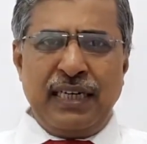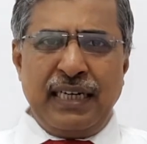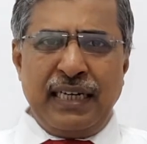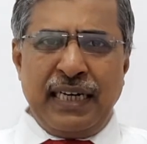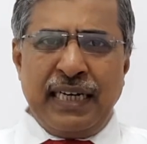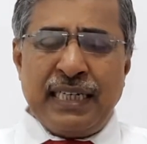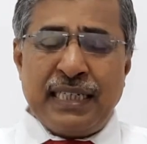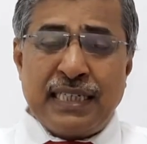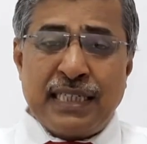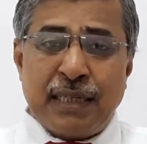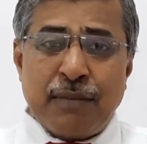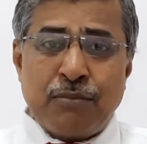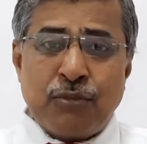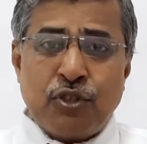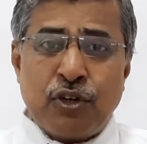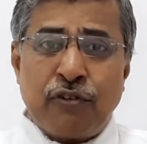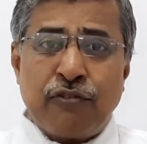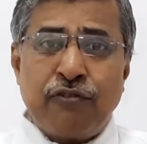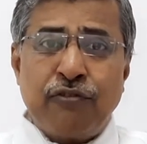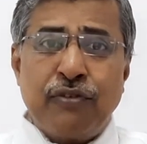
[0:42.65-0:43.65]
in terms
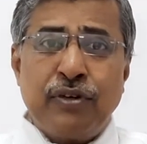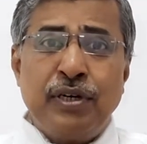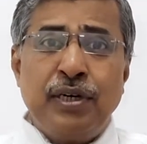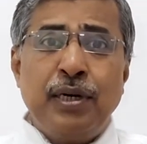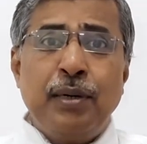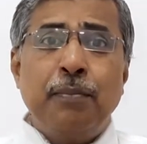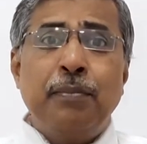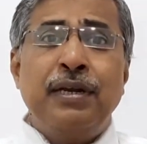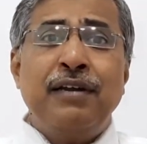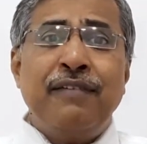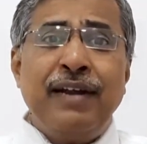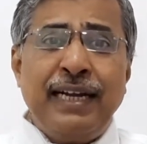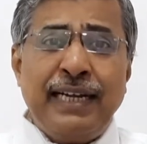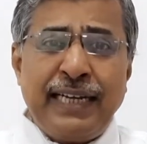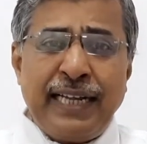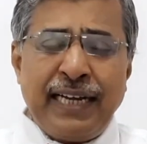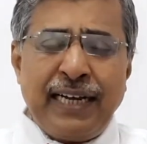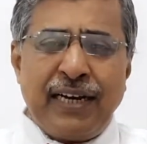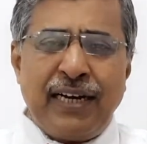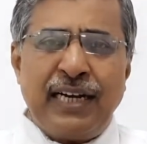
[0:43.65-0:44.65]
of
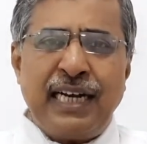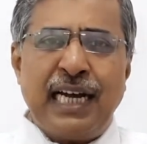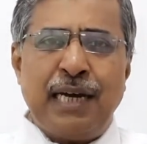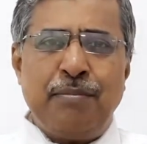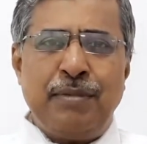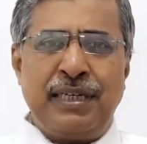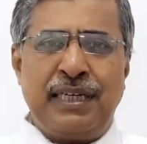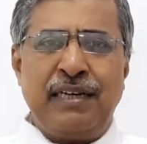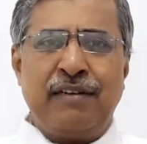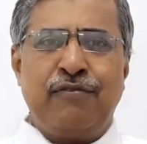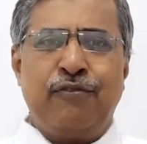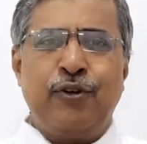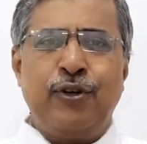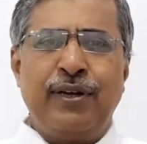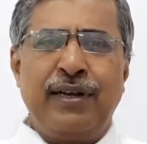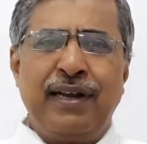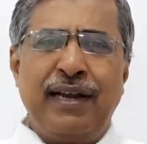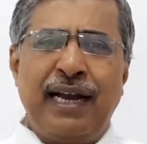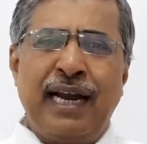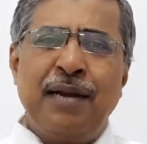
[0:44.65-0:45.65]
preventing a diabetic foot
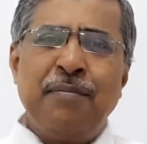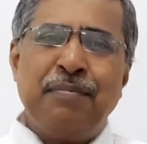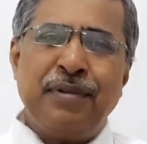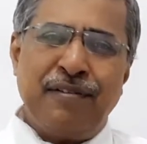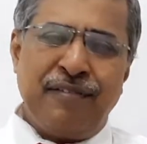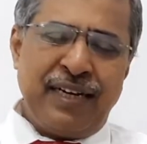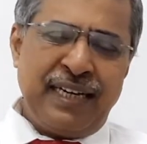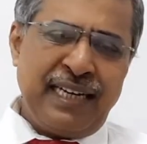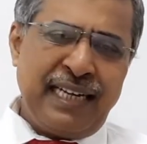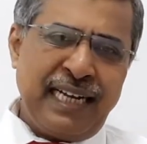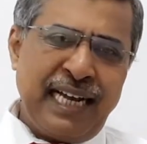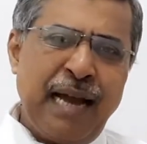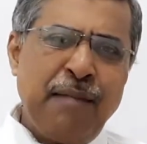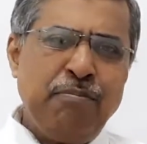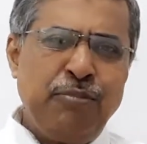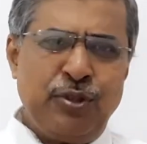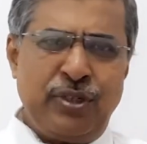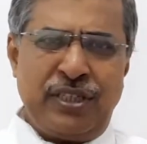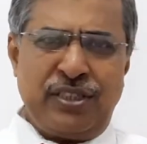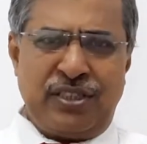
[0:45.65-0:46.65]
and preventing
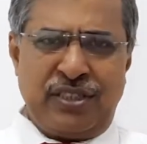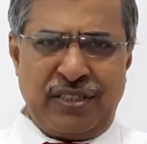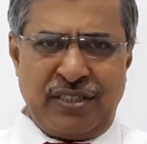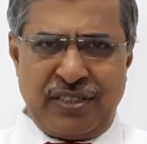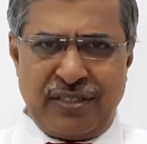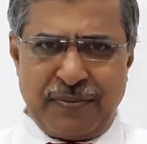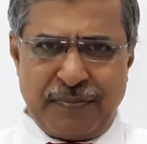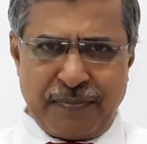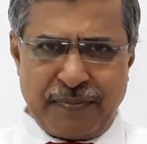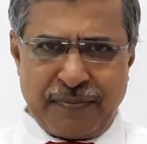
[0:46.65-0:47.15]
amputations.